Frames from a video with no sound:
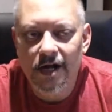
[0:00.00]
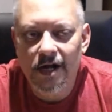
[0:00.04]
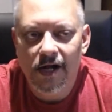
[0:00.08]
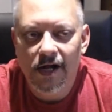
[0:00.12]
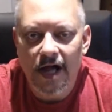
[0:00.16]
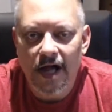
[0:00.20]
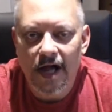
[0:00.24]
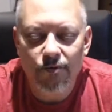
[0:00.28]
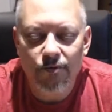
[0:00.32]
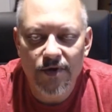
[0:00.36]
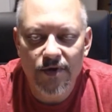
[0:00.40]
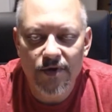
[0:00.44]

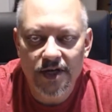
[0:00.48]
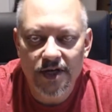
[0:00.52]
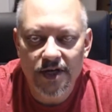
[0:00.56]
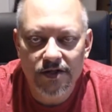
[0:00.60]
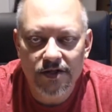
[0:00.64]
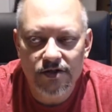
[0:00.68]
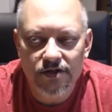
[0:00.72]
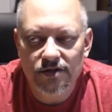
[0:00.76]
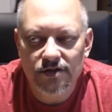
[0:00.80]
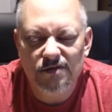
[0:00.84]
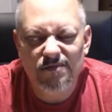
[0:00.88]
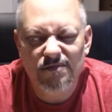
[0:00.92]
And
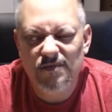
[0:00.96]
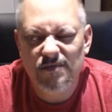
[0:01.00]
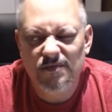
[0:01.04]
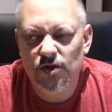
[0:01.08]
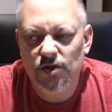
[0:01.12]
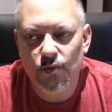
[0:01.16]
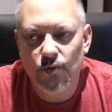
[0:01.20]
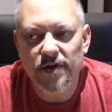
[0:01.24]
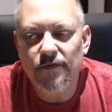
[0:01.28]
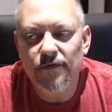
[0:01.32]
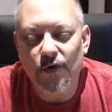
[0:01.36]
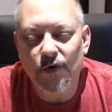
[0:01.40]
within
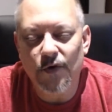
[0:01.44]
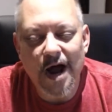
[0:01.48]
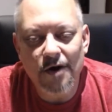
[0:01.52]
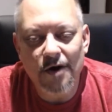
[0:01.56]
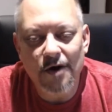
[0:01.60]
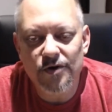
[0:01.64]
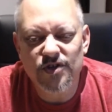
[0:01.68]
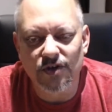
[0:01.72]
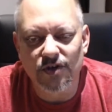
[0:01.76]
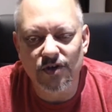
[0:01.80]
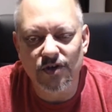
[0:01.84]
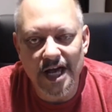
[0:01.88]
24
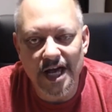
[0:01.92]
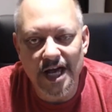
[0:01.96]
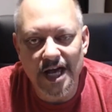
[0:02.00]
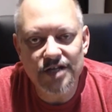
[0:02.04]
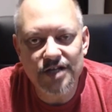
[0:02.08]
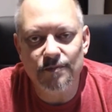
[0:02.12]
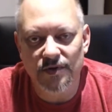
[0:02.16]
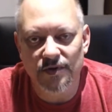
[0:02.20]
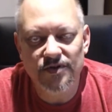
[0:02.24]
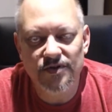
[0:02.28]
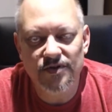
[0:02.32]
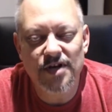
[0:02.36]
hours or less,
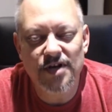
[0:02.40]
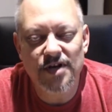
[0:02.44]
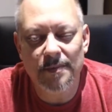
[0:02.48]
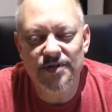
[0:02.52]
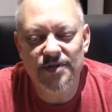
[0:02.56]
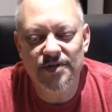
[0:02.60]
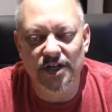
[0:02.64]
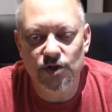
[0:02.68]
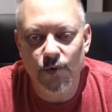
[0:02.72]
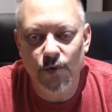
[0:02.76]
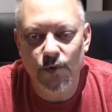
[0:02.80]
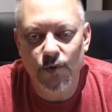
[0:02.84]
most of the time it's
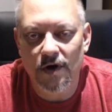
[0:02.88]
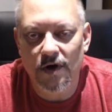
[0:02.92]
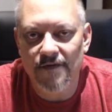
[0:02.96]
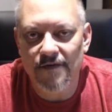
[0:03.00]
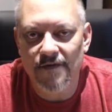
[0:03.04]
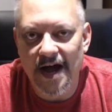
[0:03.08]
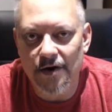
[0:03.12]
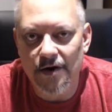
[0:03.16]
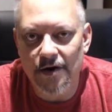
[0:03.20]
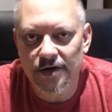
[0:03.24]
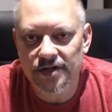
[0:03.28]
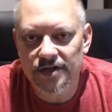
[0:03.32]
like 12
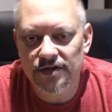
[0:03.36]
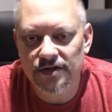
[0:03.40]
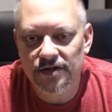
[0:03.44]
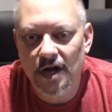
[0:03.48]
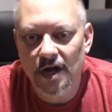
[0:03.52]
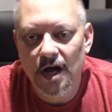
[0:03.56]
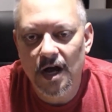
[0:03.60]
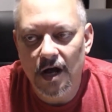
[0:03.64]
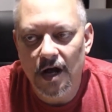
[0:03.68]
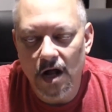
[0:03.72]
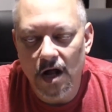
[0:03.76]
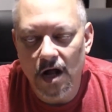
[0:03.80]
hours,
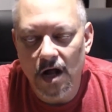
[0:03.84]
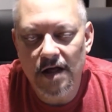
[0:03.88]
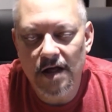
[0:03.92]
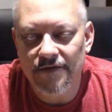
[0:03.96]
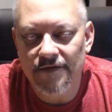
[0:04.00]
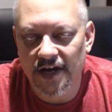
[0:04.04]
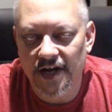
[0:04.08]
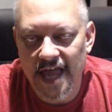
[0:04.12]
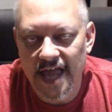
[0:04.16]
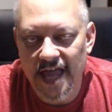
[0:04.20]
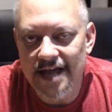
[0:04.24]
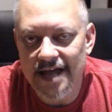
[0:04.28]
I'll have a
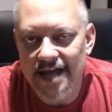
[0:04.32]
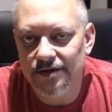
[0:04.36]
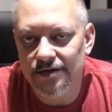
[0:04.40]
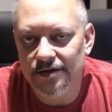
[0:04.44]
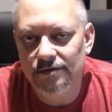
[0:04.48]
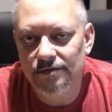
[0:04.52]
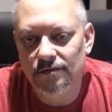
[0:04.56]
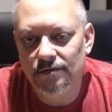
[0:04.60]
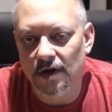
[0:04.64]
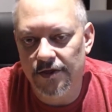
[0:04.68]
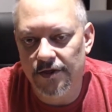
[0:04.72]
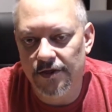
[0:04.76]

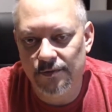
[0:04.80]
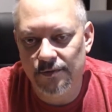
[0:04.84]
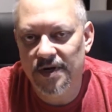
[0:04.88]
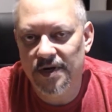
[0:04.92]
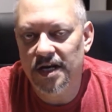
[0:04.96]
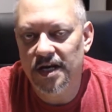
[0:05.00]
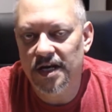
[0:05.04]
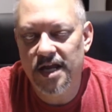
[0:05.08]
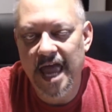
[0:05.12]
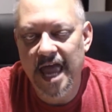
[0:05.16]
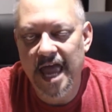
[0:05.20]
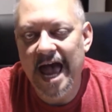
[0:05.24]

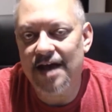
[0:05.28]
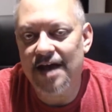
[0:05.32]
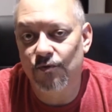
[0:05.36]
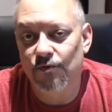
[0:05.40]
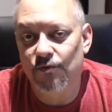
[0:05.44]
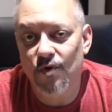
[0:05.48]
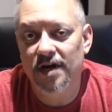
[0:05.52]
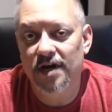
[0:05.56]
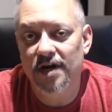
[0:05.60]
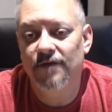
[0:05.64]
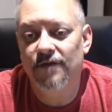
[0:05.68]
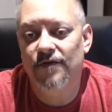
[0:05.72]
3D CAD
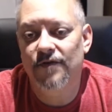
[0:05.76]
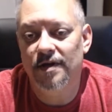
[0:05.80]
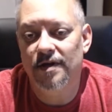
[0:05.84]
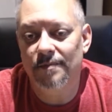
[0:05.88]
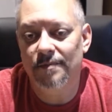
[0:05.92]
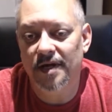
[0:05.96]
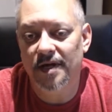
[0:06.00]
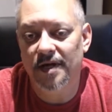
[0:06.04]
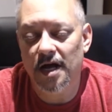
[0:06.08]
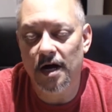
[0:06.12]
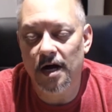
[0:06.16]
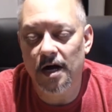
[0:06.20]
ready for them to
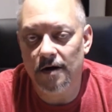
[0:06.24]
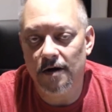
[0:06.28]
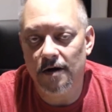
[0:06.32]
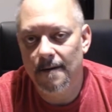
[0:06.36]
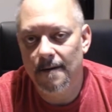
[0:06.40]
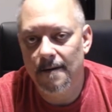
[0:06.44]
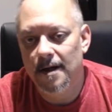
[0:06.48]
go.